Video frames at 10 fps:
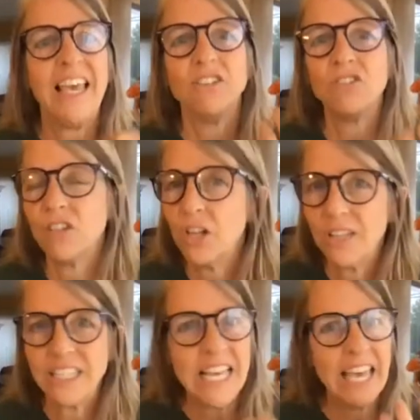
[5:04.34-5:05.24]

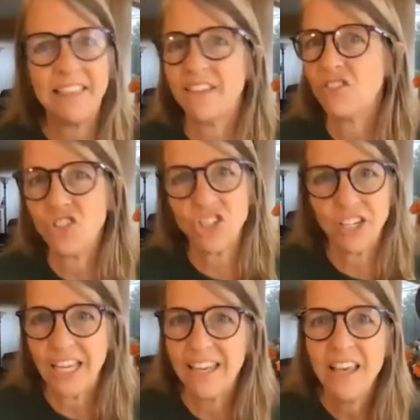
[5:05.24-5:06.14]
slowly take this
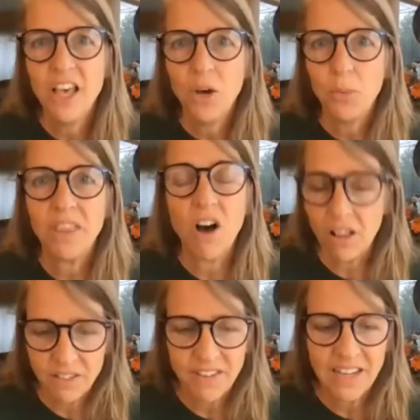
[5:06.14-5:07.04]
journey with all
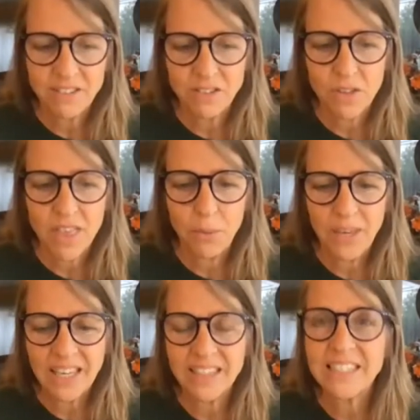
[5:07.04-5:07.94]
of us so that we
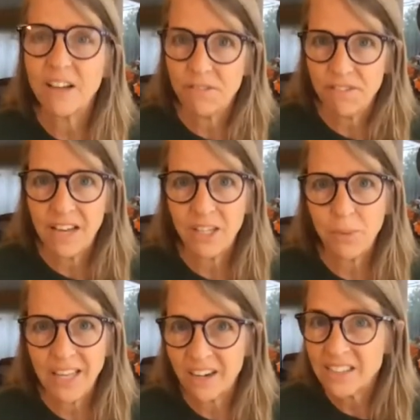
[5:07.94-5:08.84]
can
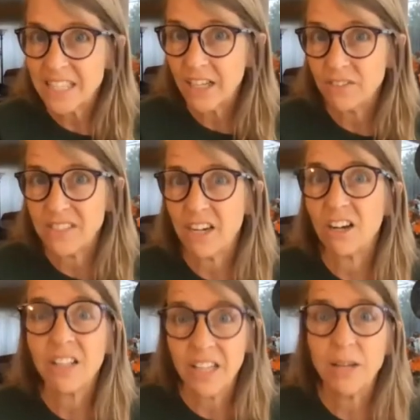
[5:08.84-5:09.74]
self-evaluate ourselves and our
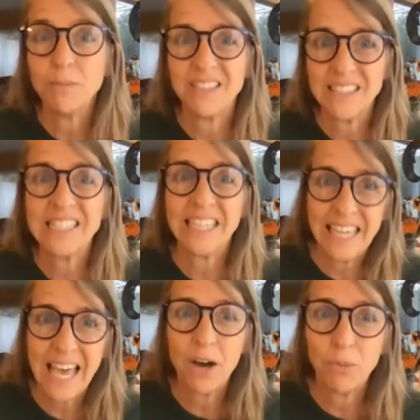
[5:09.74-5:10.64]
clubs and see
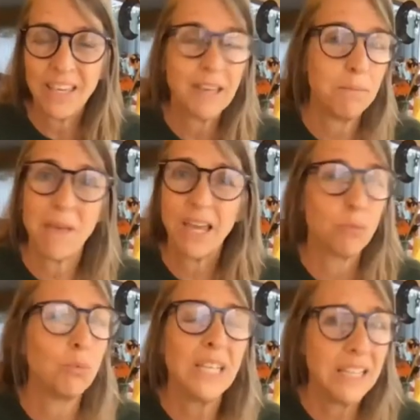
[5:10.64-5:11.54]
how we can make
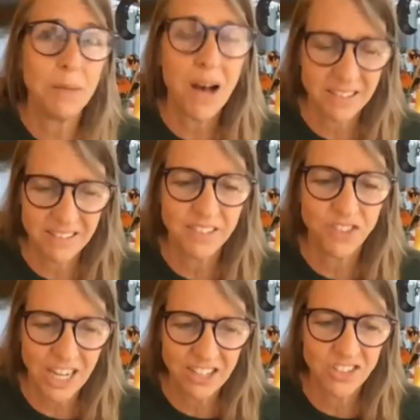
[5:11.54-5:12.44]
really positive
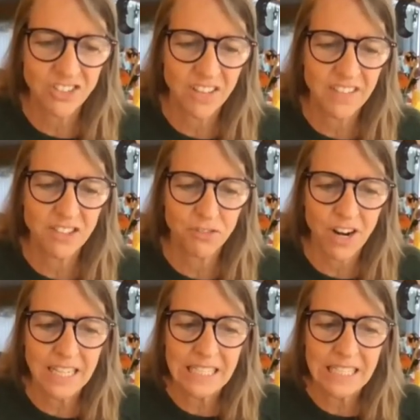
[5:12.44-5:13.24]
changes on this front.